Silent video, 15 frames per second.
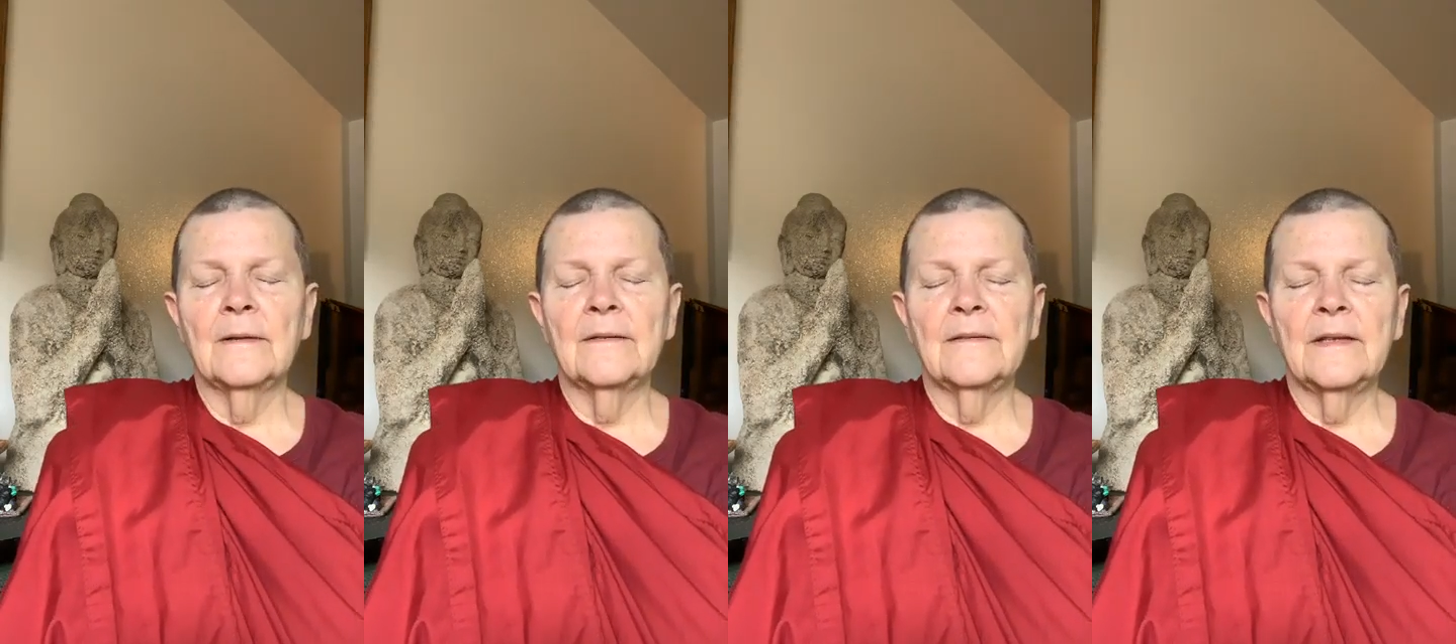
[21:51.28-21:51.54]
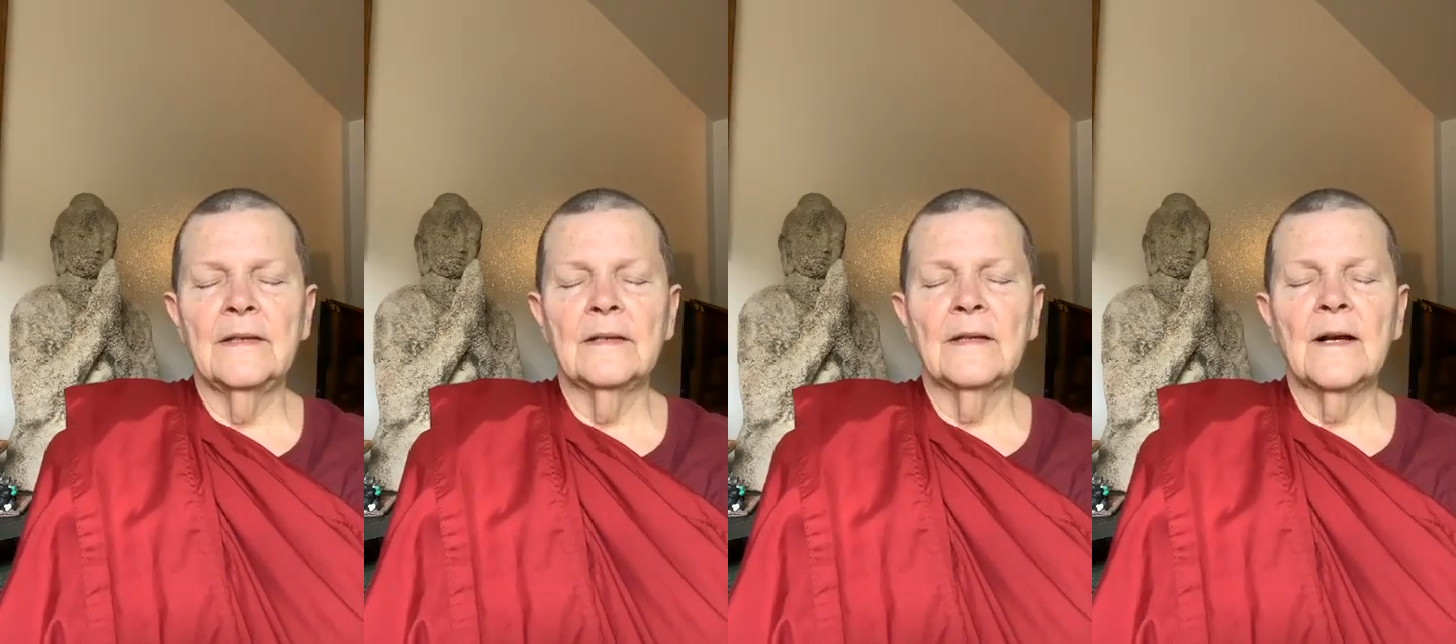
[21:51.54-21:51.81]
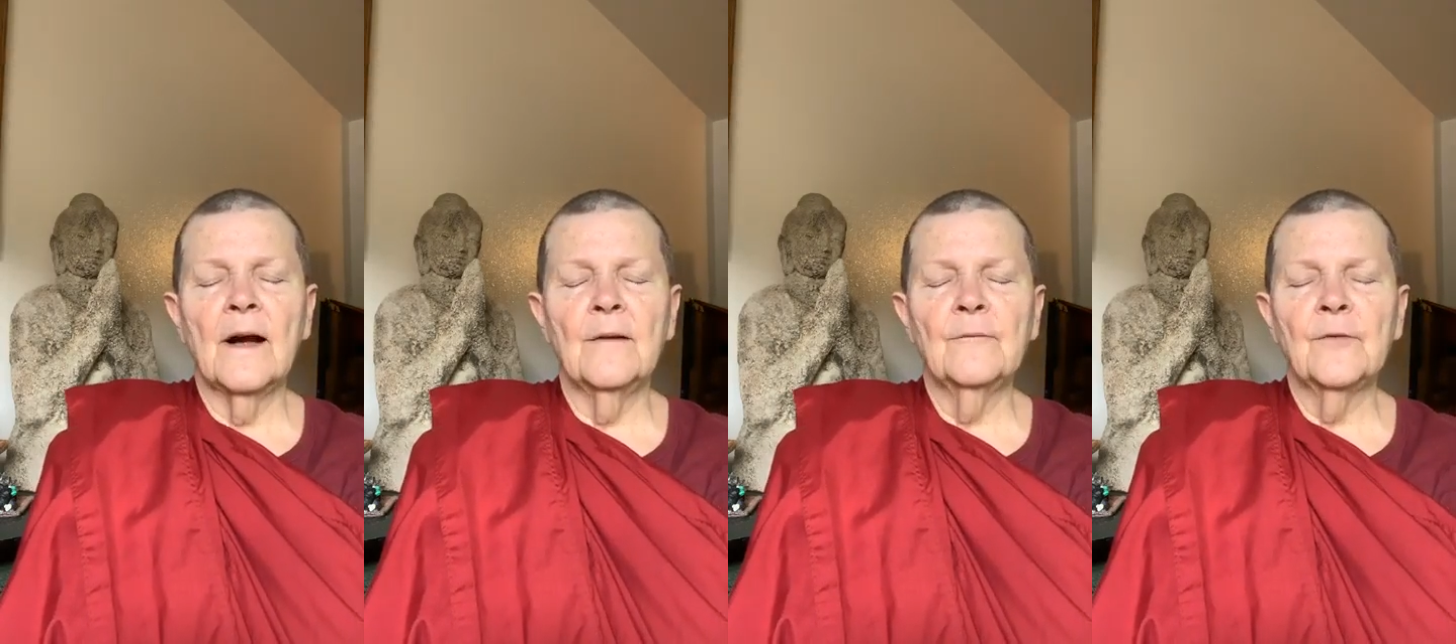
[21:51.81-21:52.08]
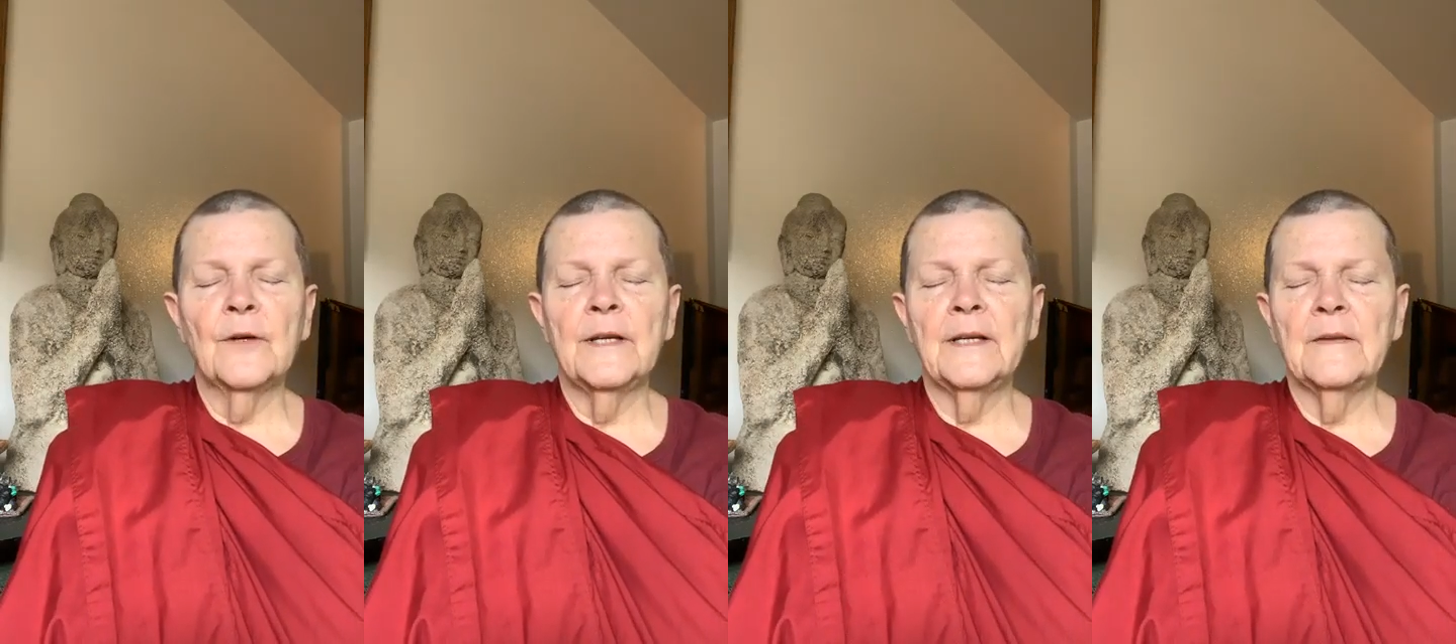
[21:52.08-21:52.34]
Send
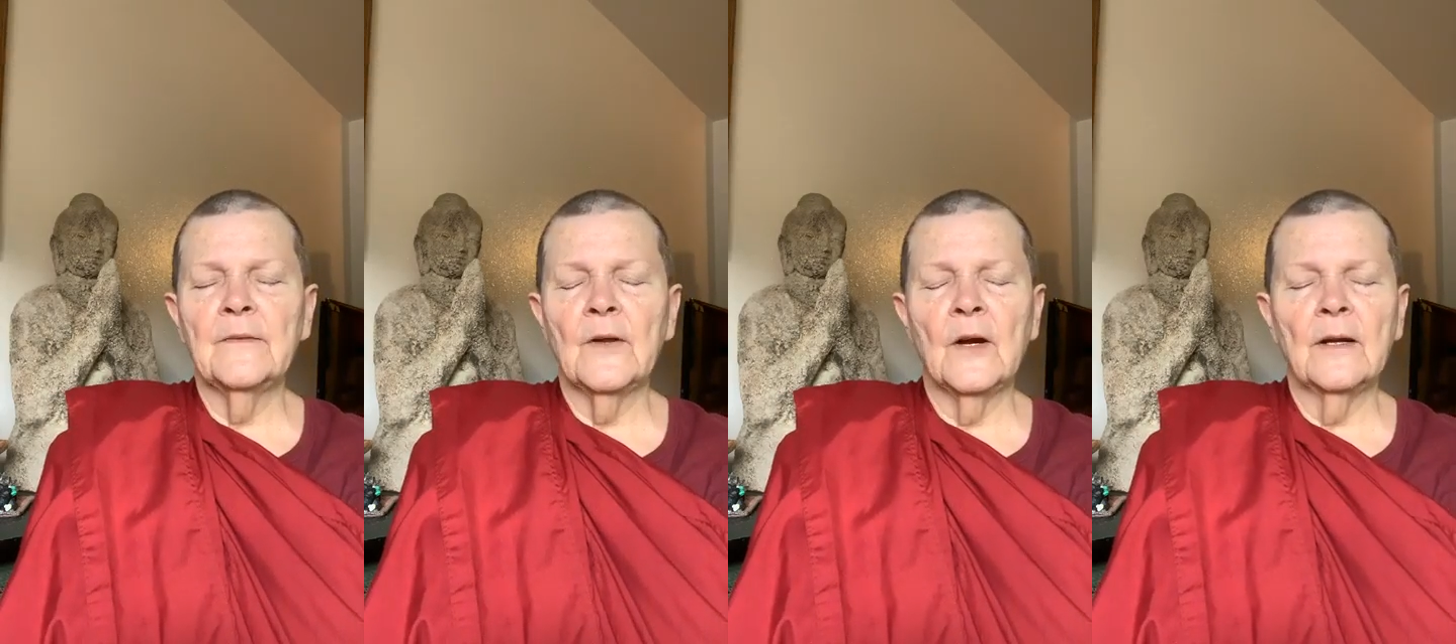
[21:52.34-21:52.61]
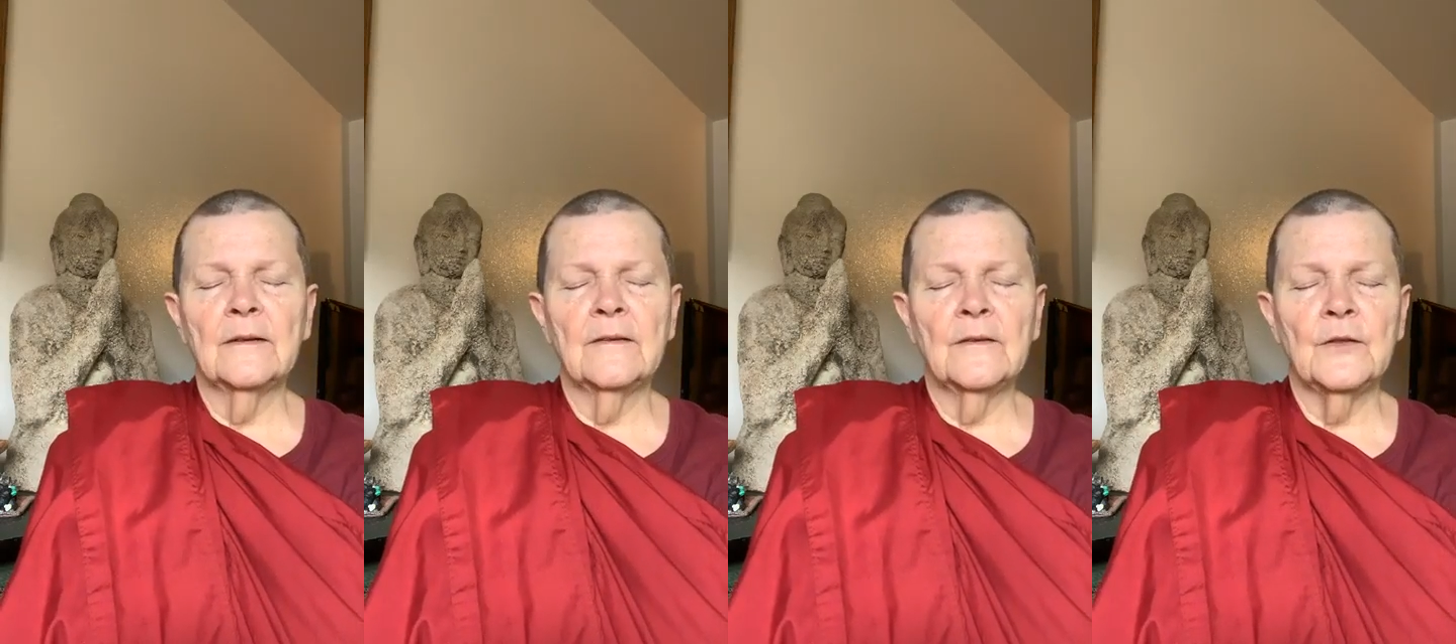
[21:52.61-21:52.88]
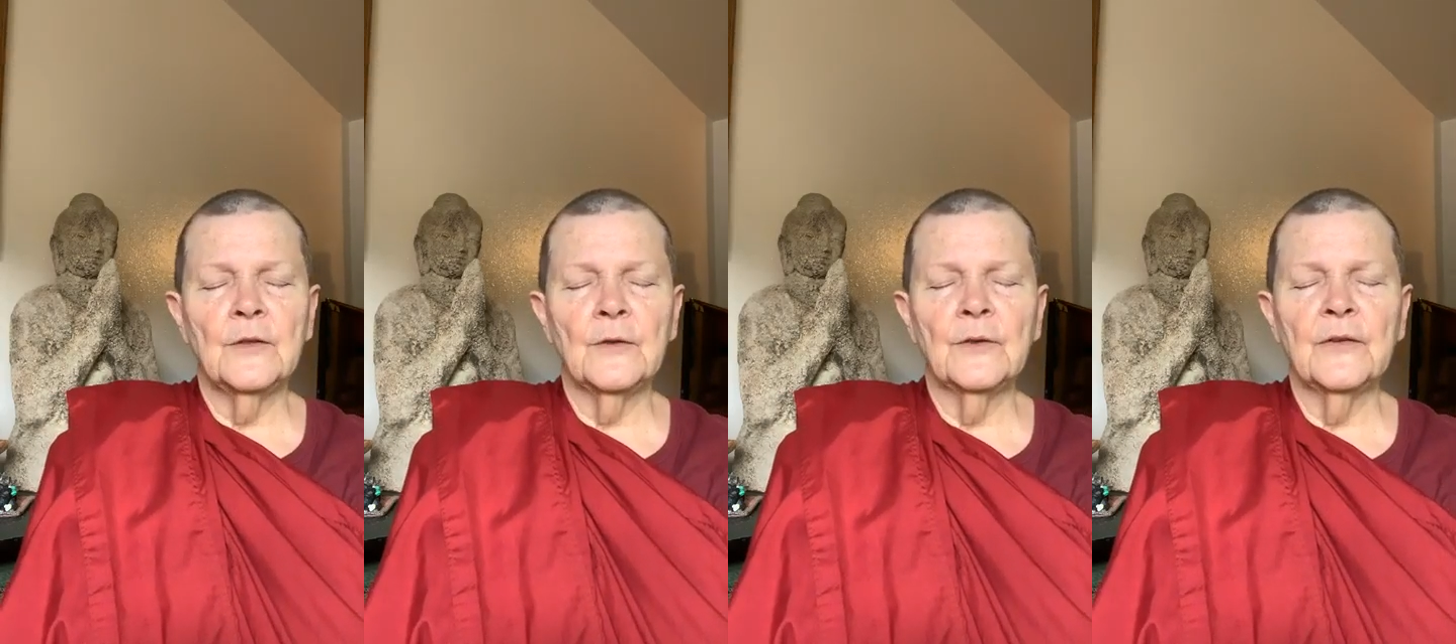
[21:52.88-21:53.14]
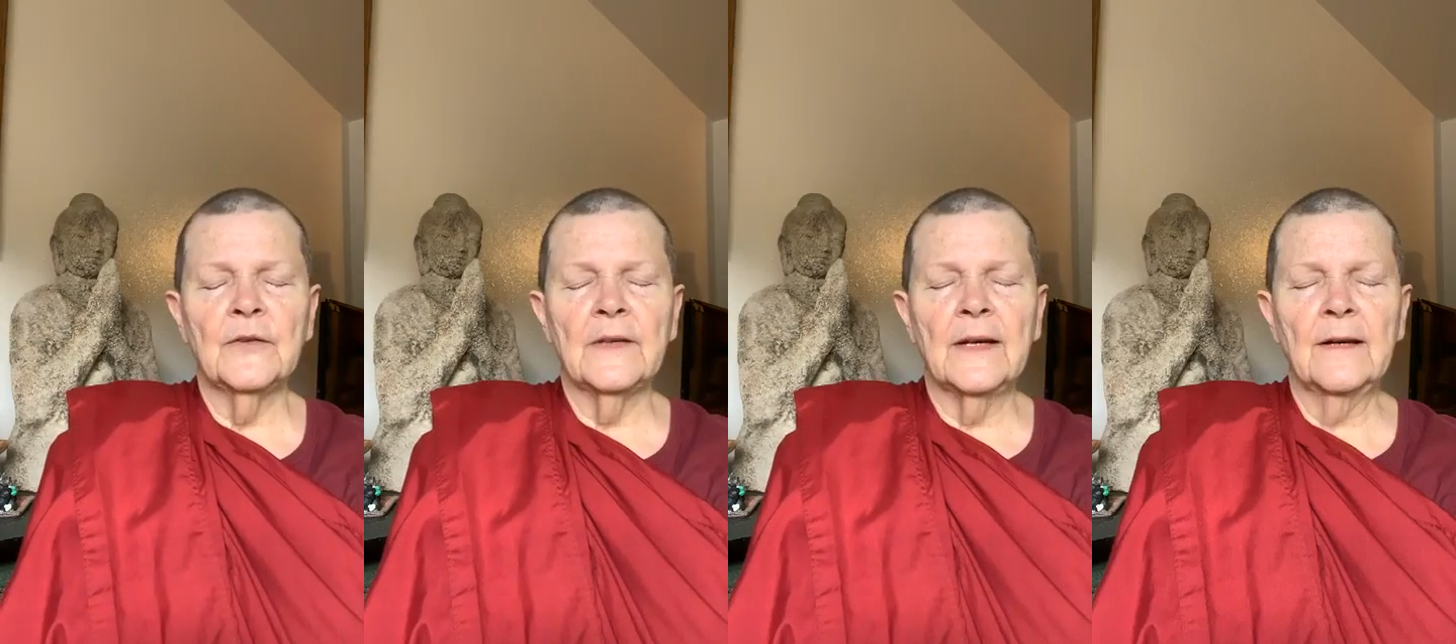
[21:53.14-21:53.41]
comforting thoughts to
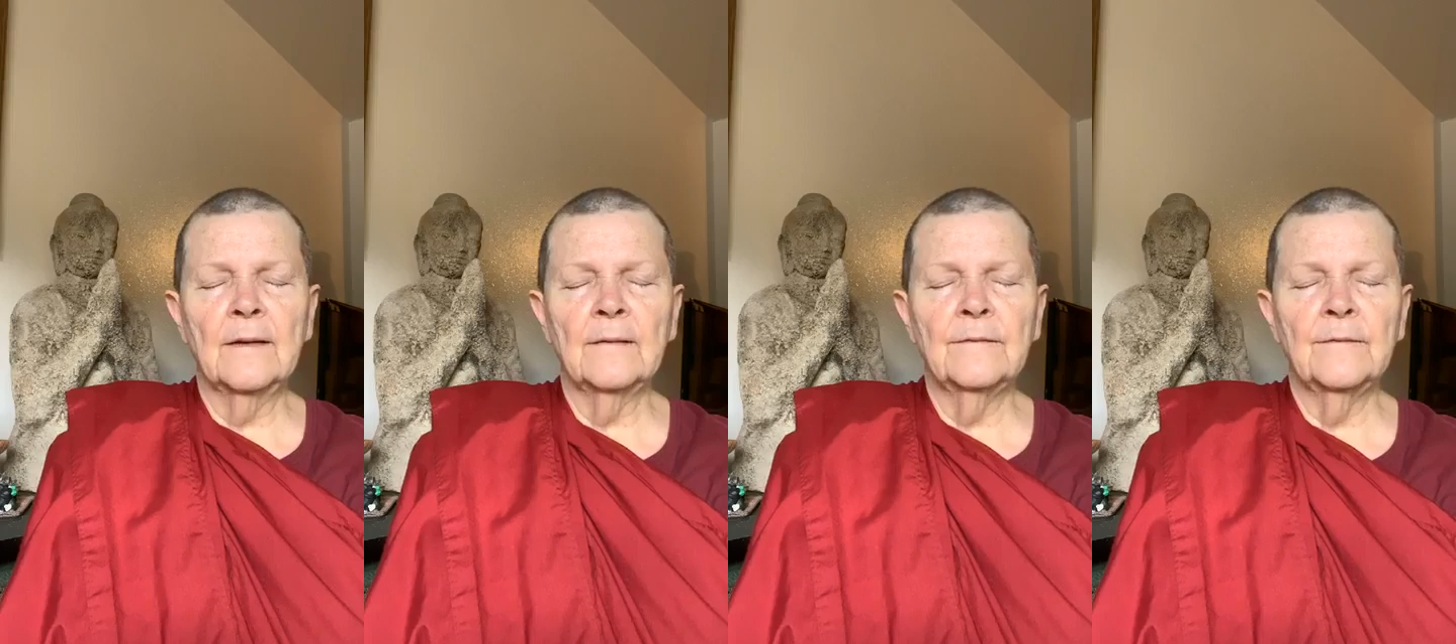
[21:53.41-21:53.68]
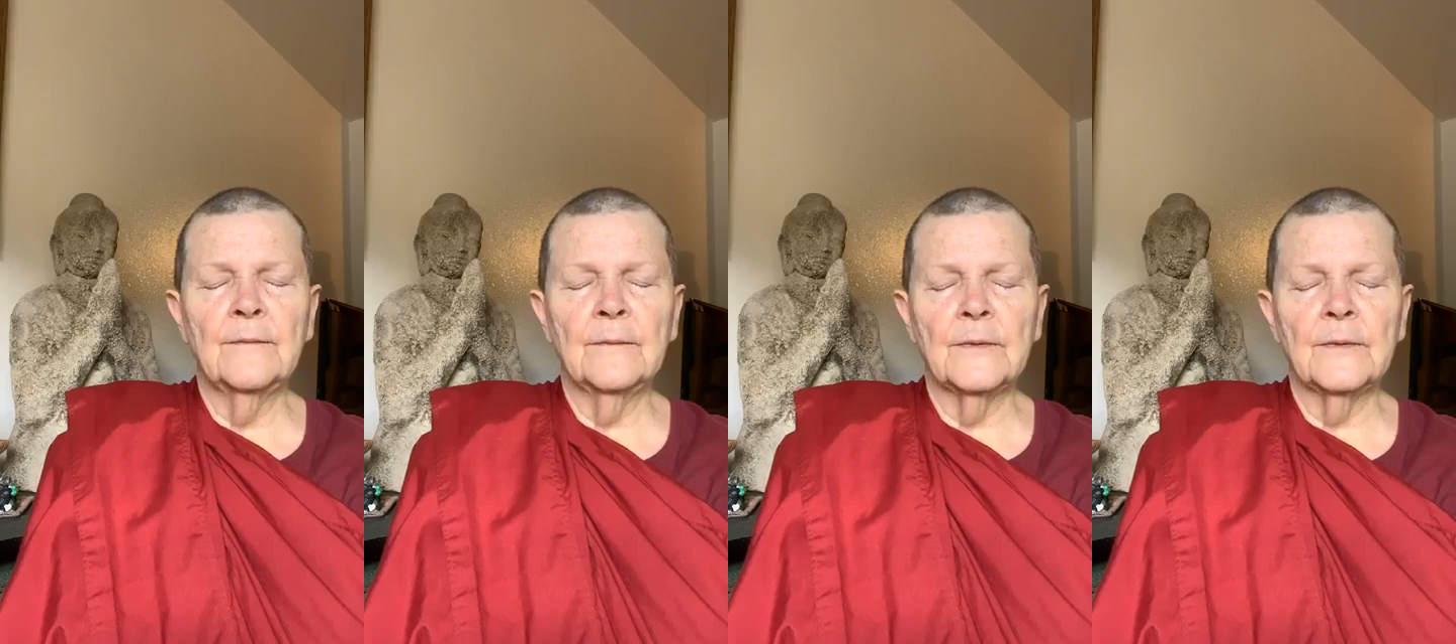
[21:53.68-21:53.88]
yourself.